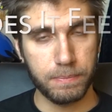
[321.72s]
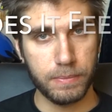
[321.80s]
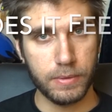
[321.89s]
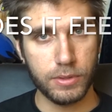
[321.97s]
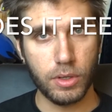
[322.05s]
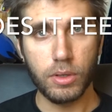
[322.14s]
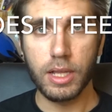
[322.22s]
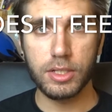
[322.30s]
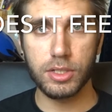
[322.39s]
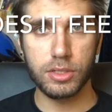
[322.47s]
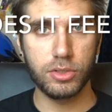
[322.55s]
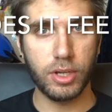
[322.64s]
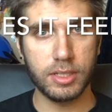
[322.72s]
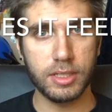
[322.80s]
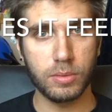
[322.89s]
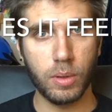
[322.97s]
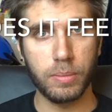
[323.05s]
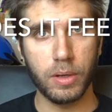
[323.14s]
So let's just address
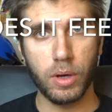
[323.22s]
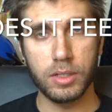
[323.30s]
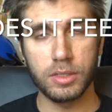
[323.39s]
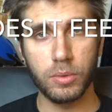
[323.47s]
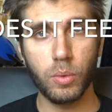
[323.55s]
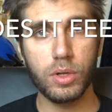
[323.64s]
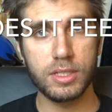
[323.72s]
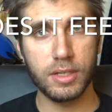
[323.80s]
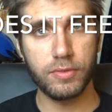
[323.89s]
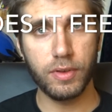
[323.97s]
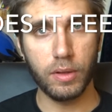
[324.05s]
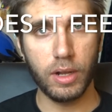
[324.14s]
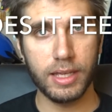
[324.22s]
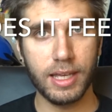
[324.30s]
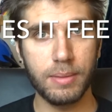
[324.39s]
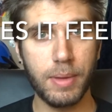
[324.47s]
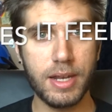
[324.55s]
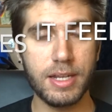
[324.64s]
these one by one. So what does it feel like?
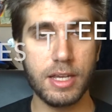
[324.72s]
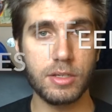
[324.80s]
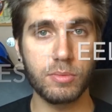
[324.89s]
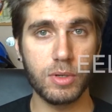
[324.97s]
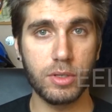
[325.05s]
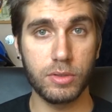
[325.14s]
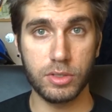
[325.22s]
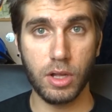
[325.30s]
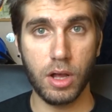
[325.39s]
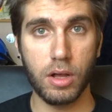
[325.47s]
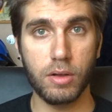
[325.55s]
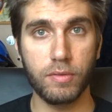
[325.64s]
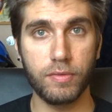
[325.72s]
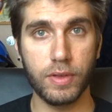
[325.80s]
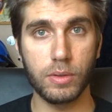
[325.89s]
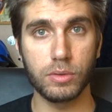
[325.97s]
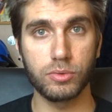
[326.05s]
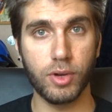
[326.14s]
Meditation, when you start,
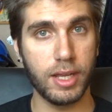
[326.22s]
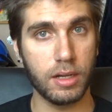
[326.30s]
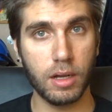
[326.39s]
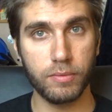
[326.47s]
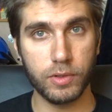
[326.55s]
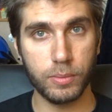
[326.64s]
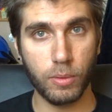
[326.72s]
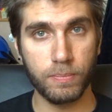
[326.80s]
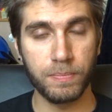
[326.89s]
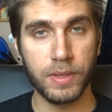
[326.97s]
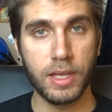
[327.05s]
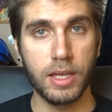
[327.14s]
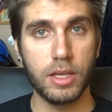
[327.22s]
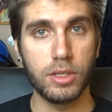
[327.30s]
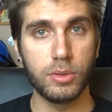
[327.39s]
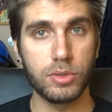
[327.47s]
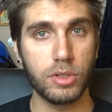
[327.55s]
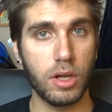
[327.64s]
feels really uncomfortable.
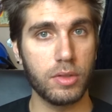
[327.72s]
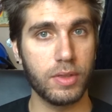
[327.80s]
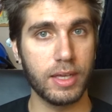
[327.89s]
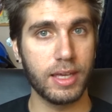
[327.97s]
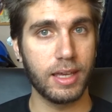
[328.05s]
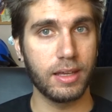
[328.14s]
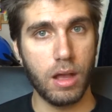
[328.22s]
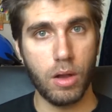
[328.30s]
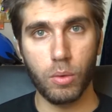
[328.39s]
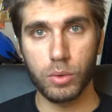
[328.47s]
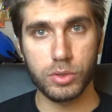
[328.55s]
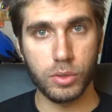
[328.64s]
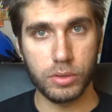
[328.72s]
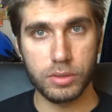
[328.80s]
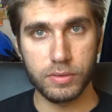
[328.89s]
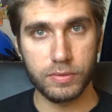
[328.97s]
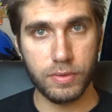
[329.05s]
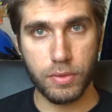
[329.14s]
You start thinking all sorts
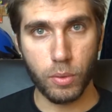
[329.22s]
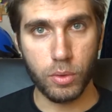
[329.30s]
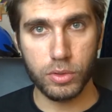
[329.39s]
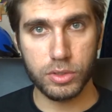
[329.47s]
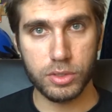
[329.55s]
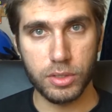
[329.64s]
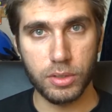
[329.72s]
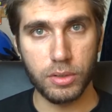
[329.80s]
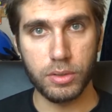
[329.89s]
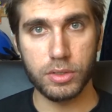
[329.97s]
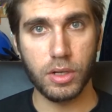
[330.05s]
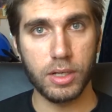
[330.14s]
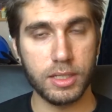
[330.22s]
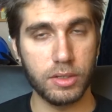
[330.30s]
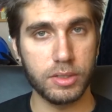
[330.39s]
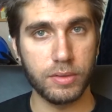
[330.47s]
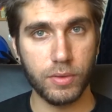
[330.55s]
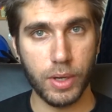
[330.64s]
of thoughts, you know, you start asking
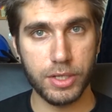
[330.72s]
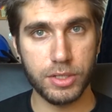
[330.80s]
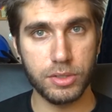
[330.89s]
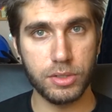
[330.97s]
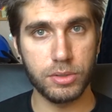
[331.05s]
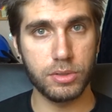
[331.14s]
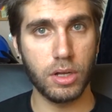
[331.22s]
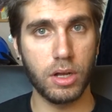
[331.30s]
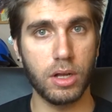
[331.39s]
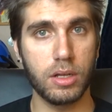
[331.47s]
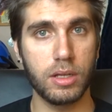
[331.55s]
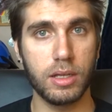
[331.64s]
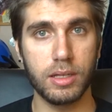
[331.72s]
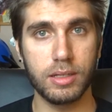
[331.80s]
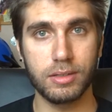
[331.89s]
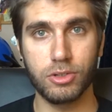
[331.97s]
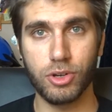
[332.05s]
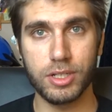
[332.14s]
yourself questions, you start
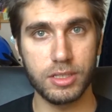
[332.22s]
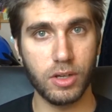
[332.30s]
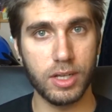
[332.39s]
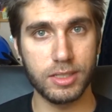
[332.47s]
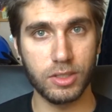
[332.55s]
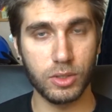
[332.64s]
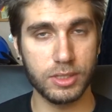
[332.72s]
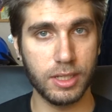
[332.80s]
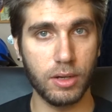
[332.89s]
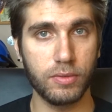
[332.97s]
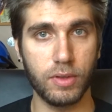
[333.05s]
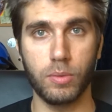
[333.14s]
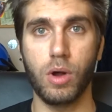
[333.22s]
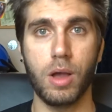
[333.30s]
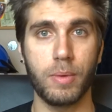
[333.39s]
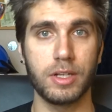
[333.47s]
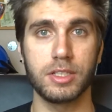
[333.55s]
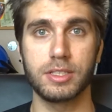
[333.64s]
criticizing yourself, like, why
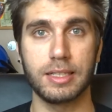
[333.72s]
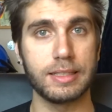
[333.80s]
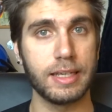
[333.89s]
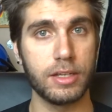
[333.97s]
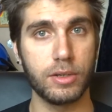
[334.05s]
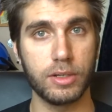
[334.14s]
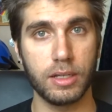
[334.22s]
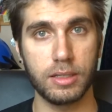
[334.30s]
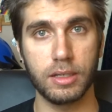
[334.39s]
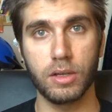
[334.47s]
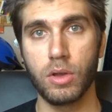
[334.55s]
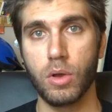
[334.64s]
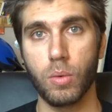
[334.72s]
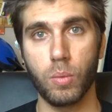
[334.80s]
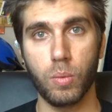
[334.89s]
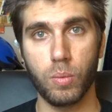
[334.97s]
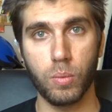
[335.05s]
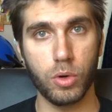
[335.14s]
am I just sitting here doing nothing?
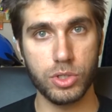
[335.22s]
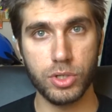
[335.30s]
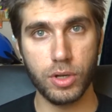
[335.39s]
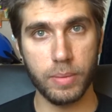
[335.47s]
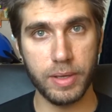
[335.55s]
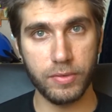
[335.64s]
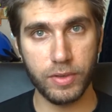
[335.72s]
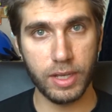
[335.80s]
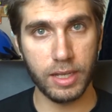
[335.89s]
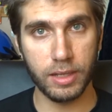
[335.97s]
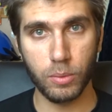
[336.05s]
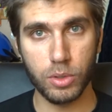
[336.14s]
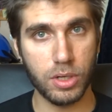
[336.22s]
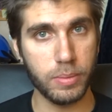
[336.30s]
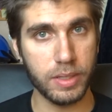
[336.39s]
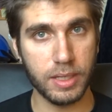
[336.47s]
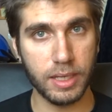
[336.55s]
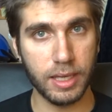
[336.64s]
What should I be feeling? What should I
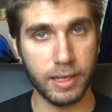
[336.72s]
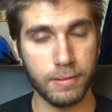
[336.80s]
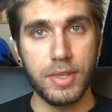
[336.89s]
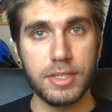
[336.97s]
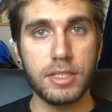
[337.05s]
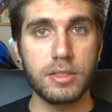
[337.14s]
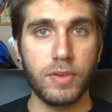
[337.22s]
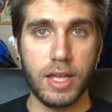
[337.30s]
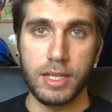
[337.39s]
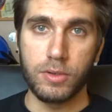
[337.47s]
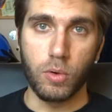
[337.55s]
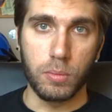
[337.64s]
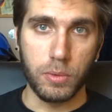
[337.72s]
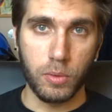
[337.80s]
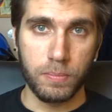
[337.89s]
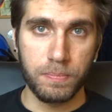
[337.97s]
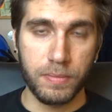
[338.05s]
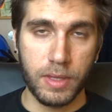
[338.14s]
be thinking? This is fairly
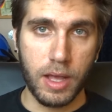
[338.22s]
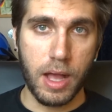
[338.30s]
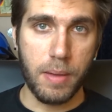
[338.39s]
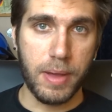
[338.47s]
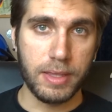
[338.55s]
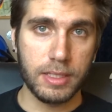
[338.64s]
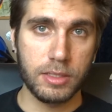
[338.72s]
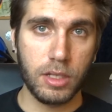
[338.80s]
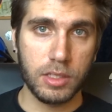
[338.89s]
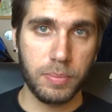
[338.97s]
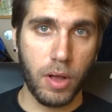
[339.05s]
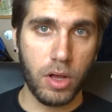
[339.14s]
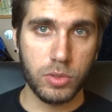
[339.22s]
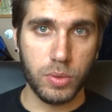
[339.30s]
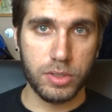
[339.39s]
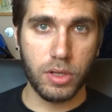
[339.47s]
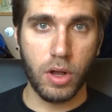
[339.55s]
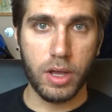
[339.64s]
normal, and this does pass
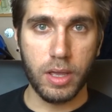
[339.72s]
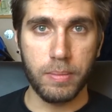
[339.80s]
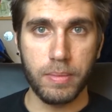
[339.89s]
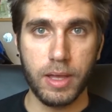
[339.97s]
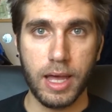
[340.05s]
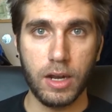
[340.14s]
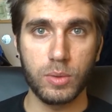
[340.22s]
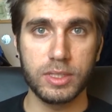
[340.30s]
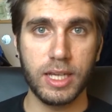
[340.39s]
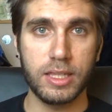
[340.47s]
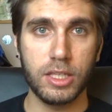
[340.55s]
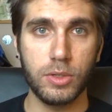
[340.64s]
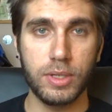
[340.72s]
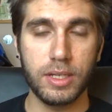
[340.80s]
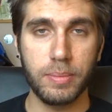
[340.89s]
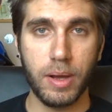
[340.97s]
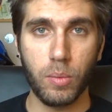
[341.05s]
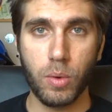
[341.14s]
with time, and I would say that you need
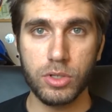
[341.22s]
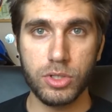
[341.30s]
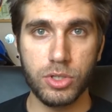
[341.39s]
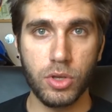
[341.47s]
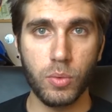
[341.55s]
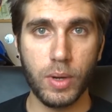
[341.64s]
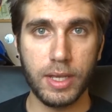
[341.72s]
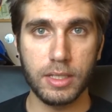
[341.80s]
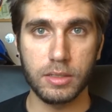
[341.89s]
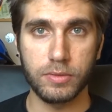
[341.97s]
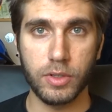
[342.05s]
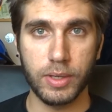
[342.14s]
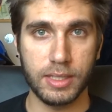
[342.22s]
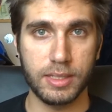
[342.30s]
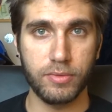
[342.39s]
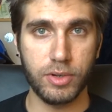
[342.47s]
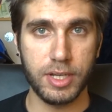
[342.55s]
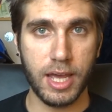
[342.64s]
about 1 to 2 weeks of doing this
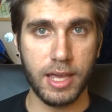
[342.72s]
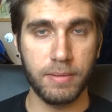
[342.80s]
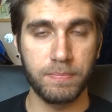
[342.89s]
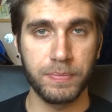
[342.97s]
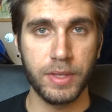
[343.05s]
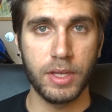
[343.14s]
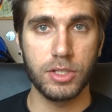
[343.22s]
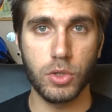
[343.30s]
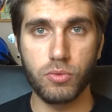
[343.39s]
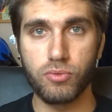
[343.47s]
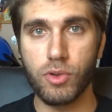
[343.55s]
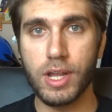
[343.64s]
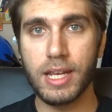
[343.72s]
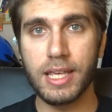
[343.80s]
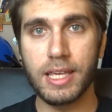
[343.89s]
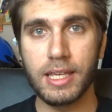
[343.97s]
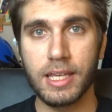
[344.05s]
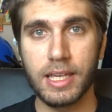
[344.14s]
every day to
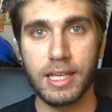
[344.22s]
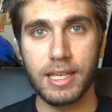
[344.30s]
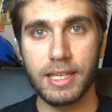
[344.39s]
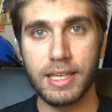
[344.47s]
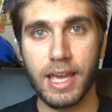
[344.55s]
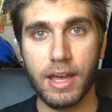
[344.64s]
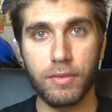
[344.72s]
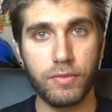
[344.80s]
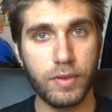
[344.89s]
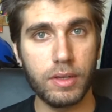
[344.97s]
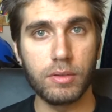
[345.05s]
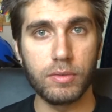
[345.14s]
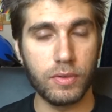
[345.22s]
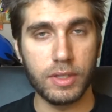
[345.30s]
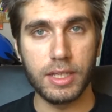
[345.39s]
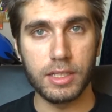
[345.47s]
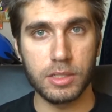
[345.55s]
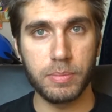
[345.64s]
really get a feel for
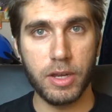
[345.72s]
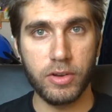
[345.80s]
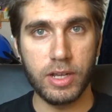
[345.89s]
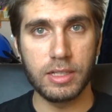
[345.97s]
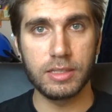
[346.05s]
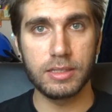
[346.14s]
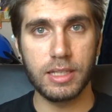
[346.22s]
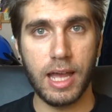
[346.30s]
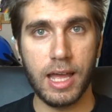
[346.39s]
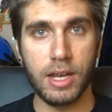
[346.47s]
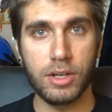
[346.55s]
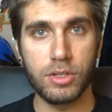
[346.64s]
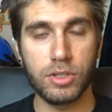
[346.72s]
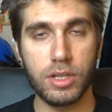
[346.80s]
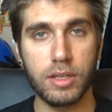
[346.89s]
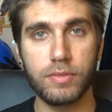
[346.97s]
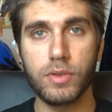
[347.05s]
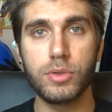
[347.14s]
the experience. And
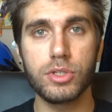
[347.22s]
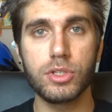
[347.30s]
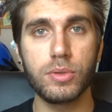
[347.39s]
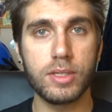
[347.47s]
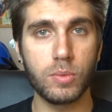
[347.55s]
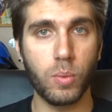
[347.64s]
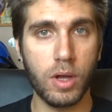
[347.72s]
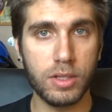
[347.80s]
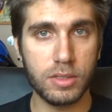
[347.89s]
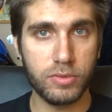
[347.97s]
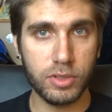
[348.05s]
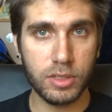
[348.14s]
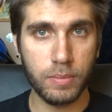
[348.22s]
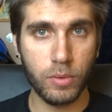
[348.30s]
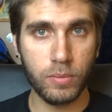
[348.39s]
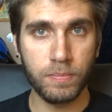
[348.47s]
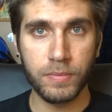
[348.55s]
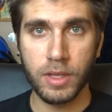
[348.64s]
if you just do this once, for
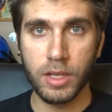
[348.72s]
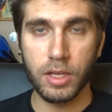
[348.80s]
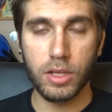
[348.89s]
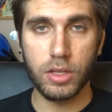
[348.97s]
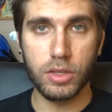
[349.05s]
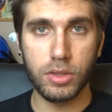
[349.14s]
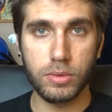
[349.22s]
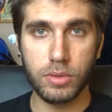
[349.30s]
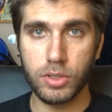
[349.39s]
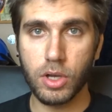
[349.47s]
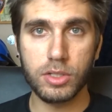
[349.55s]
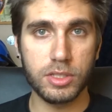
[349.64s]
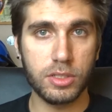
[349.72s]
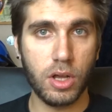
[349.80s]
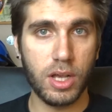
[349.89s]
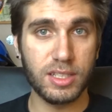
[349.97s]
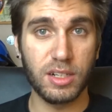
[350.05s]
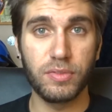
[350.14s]
example, chances
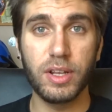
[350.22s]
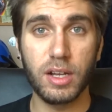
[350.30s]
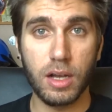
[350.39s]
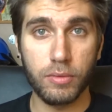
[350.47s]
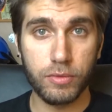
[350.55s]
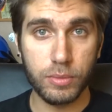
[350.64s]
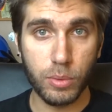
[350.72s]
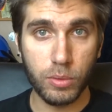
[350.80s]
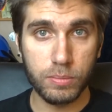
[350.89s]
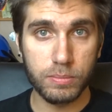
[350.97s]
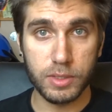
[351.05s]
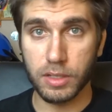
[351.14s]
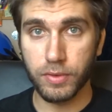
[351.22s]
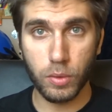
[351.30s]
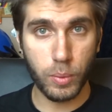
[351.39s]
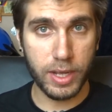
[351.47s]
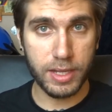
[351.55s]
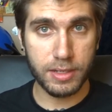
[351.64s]
are it's going to feel uncomfortable, it's going to feel
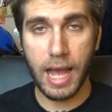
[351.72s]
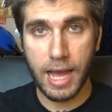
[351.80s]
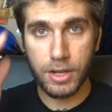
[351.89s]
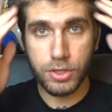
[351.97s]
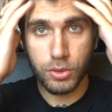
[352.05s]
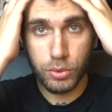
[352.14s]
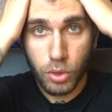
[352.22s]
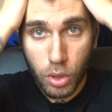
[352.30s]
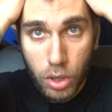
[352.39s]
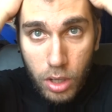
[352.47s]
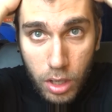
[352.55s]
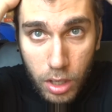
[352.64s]
weird, and you're not